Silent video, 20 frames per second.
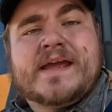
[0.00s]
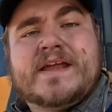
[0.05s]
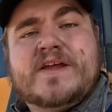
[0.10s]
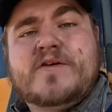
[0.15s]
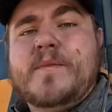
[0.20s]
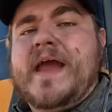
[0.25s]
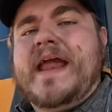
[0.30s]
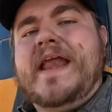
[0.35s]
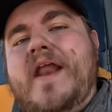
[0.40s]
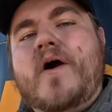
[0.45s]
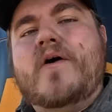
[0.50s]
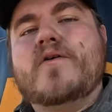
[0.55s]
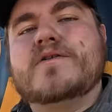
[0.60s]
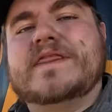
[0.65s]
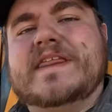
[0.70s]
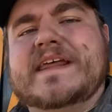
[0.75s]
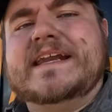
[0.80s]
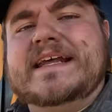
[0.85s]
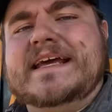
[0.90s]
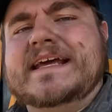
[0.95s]
you may know
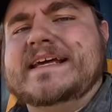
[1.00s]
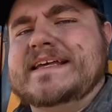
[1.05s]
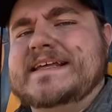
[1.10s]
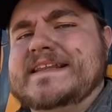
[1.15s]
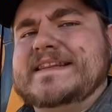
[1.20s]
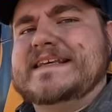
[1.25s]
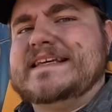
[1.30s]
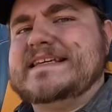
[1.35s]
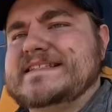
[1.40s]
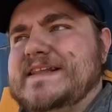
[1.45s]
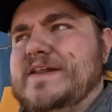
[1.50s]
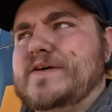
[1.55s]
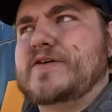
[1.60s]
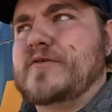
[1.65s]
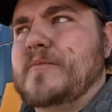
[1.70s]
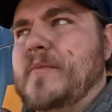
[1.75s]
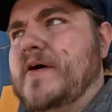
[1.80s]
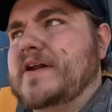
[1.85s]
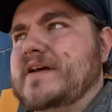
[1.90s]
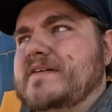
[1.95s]
that these
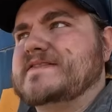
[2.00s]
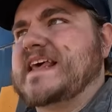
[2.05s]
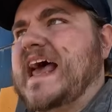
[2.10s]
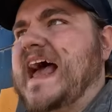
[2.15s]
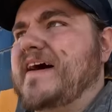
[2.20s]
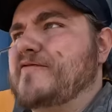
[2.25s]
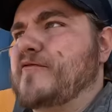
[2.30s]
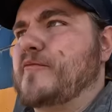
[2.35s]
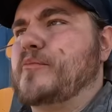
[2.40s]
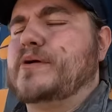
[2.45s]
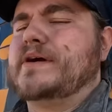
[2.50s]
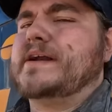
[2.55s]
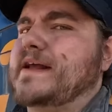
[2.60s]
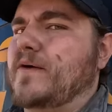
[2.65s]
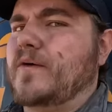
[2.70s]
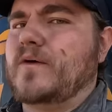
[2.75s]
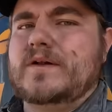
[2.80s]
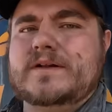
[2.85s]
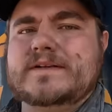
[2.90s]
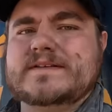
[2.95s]
locomotives have a
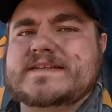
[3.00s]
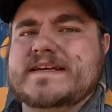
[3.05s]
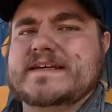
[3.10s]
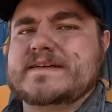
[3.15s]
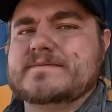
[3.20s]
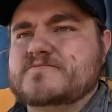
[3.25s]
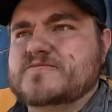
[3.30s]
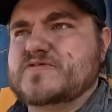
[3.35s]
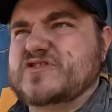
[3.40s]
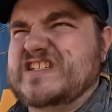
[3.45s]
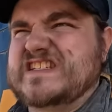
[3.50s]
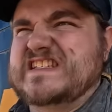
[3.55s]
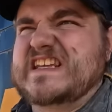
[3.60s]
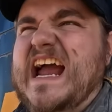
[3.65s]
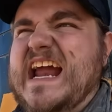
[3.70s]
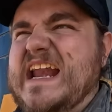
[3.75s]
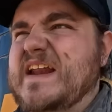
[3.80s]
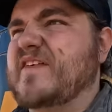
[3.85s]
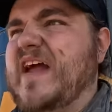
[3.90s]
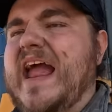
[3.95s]
pretty old
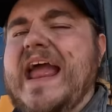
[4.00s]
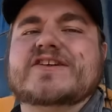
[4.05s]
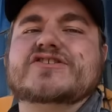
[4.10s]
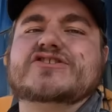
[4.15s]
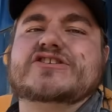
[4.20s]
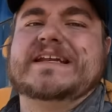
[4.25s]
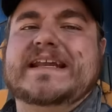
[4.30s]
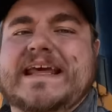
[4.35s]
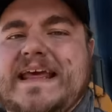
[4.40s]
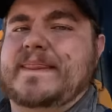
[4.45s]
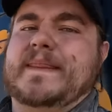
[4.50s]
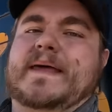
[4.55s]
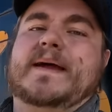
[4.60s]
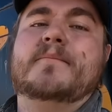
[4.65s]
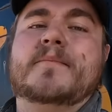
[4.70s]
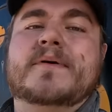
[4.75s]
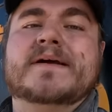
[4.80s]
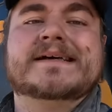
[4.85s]
design of engine in them.